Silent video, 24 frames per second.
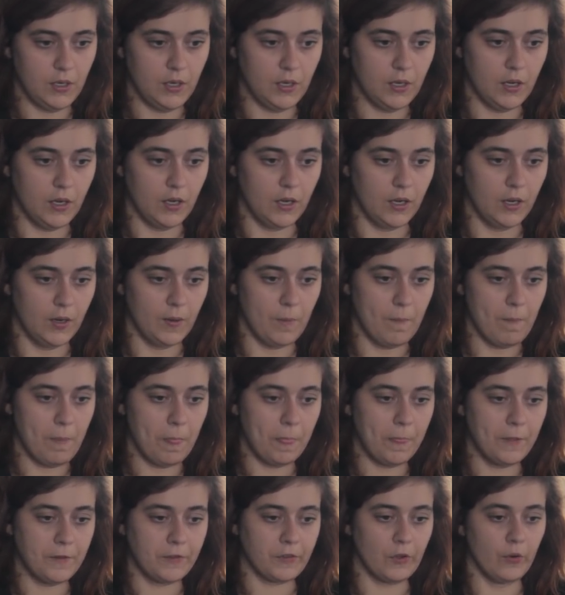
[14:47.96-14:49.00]

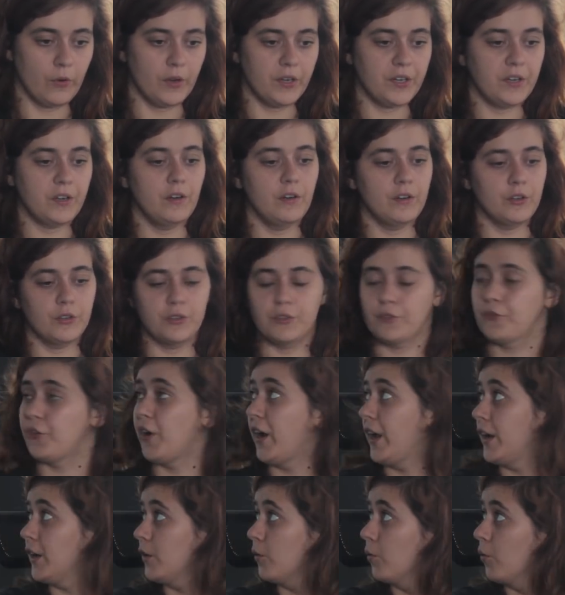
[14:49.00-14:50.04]
So in here you
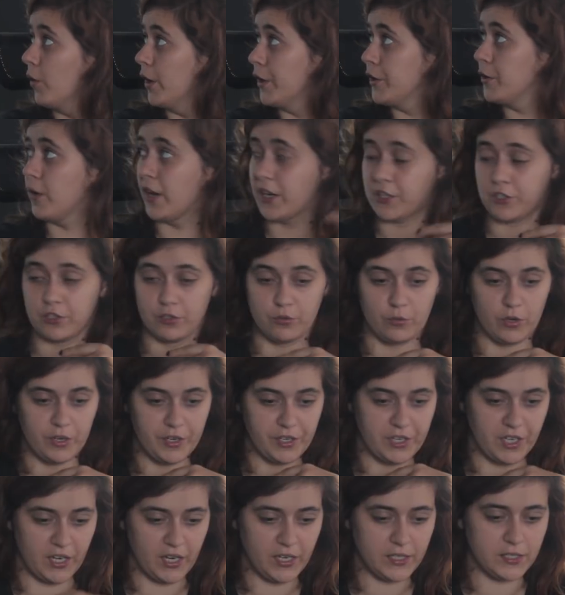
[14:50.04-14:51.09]
define what you actually want to
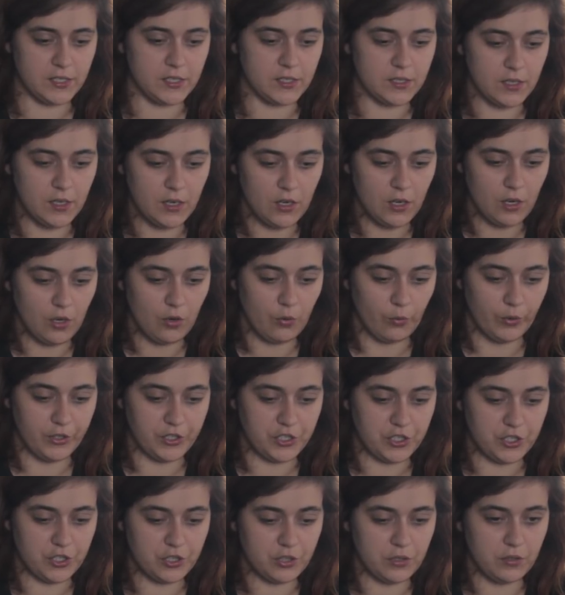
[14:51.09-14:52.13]
get,
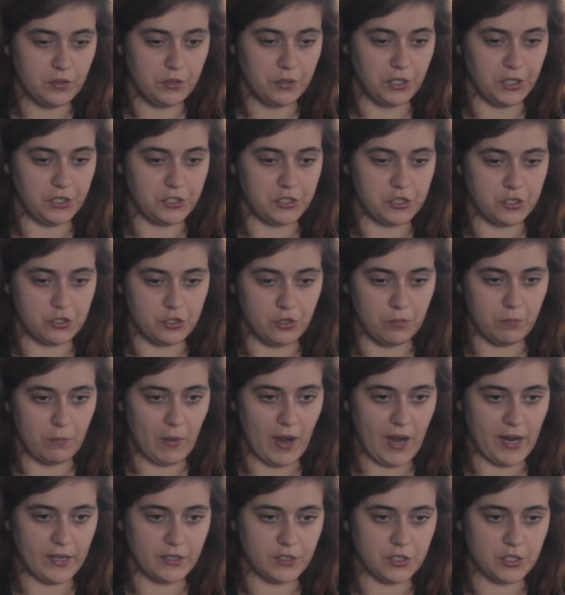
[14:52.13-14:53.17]
which needs to
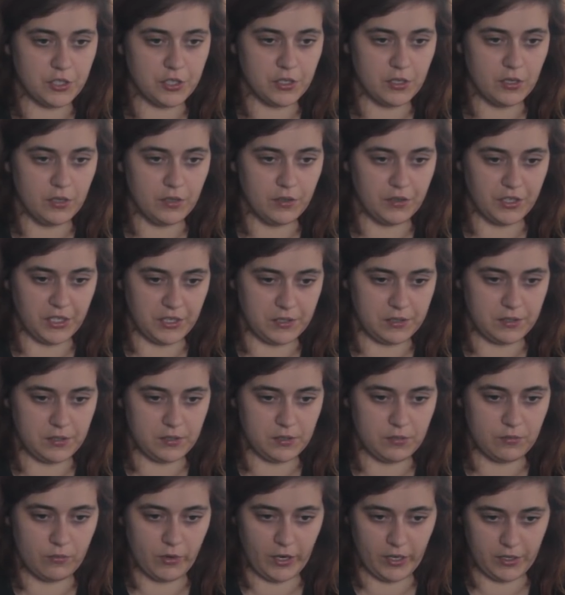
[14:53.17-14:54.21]
match
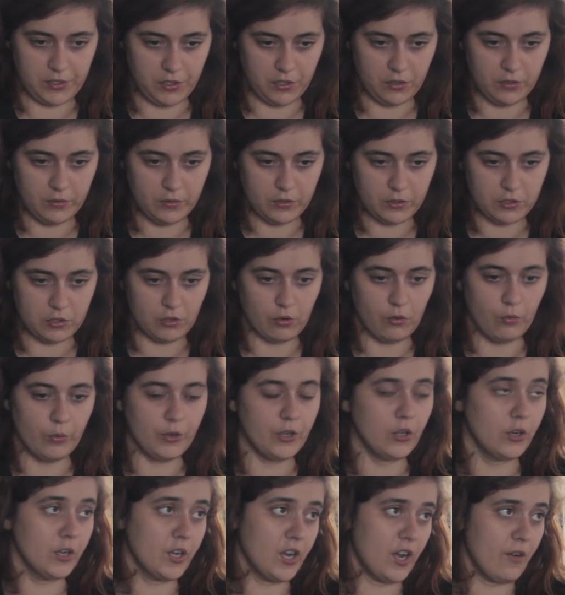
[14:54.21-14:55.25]
this right here. So we
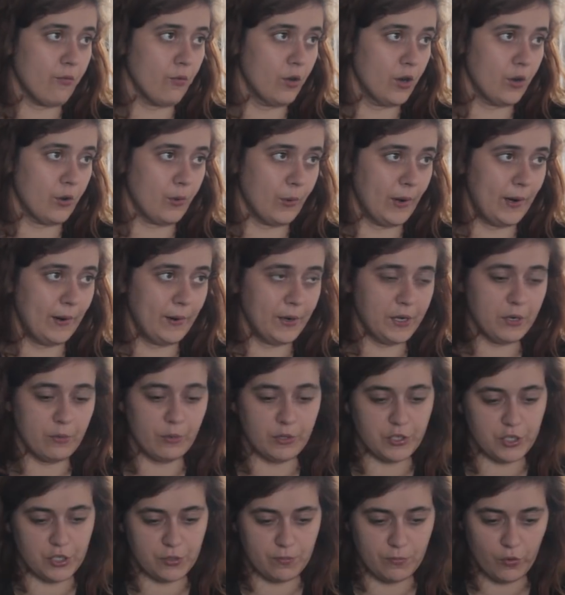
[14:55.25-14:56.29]
only have one query,
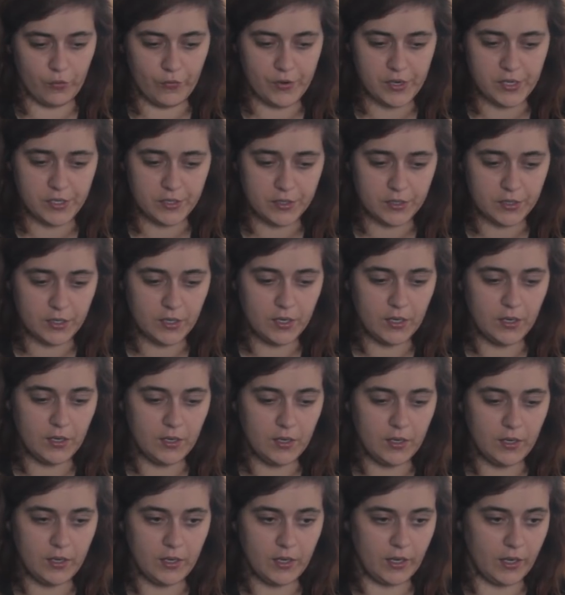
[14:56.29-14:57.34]
which is movies.
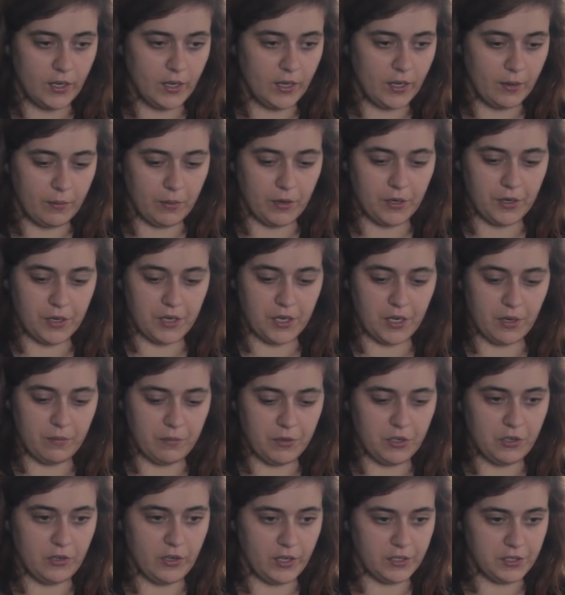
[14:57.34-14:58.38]
And I'm going to come
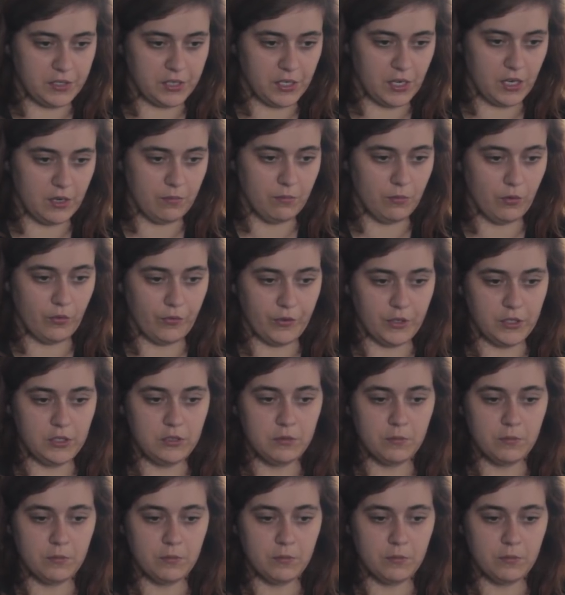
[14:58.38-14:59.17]
here and say movies.